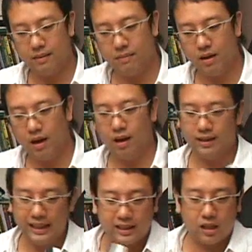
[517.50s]

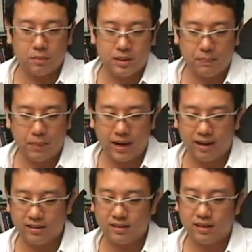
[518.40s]
these comes in
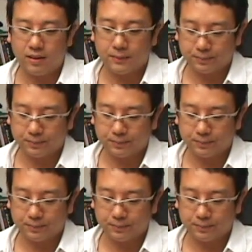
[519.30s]
pairs,